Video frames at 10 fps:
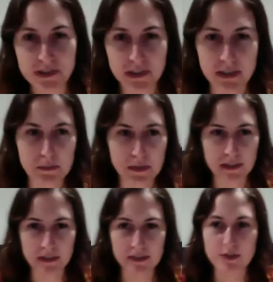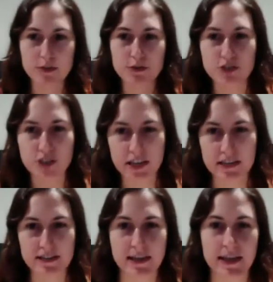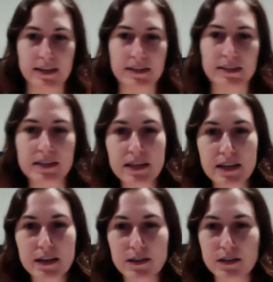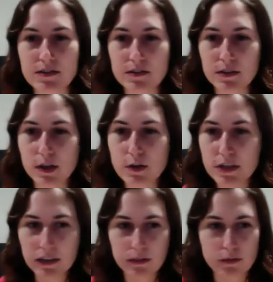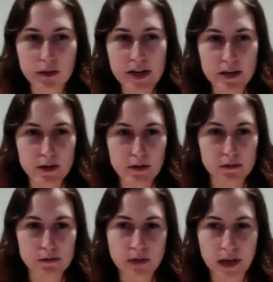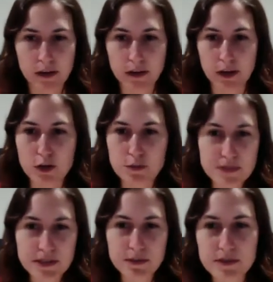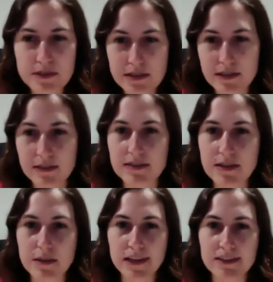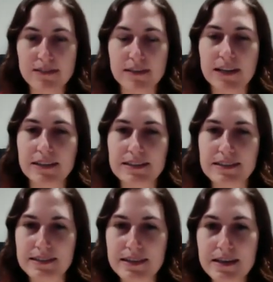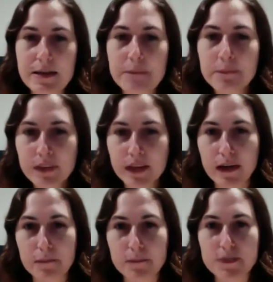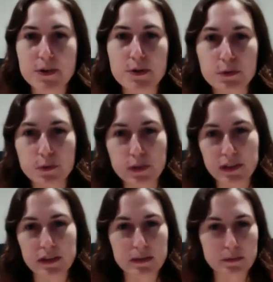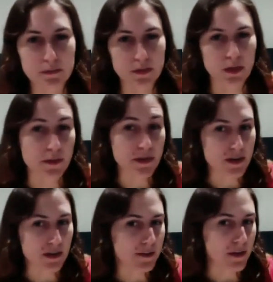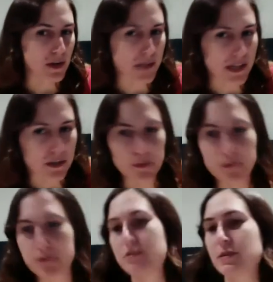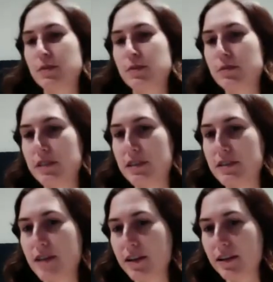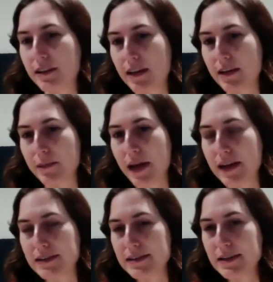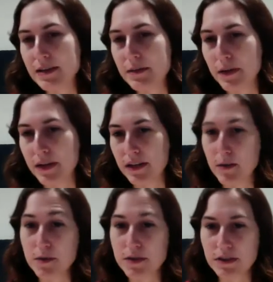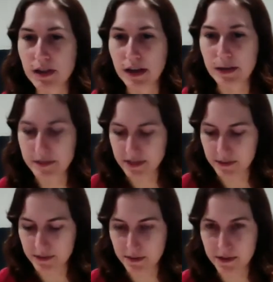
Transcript: it can make these huge jets, and these glowing radio lobes that we see in some active galaxies. So we think that maybe our black hole was doing something really exciting like that in the past, but at the moment it seems to be.